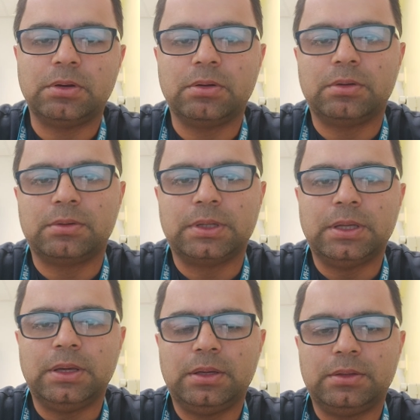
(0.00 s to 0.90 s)
Or
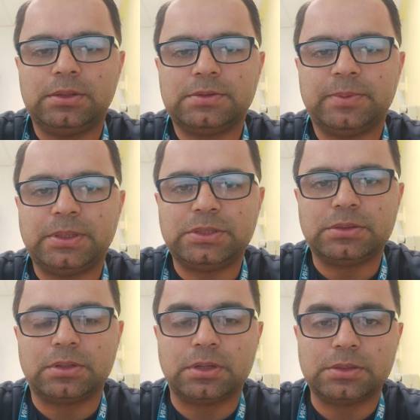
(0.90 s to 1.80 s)
this
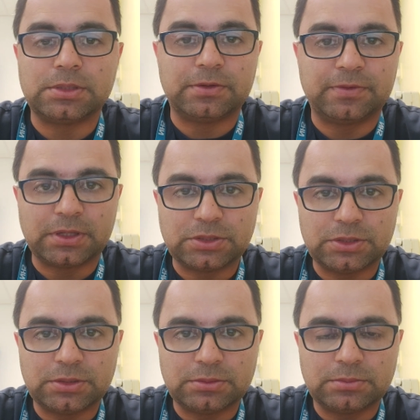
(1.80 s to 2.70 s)
patient has
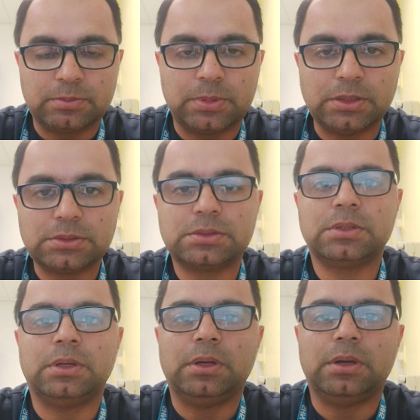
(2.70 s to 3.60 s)
infection plus
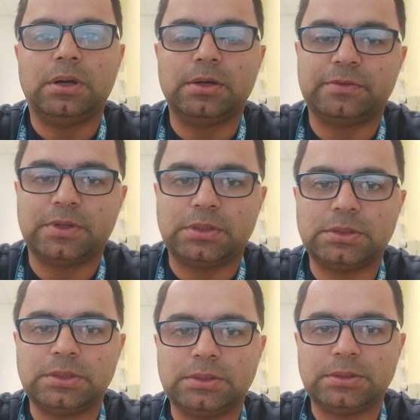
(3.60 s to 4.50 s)
high
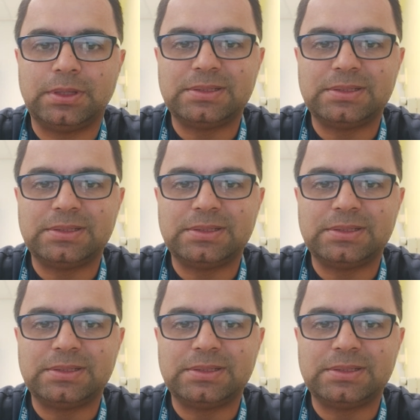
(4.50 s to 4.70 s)
ferritin.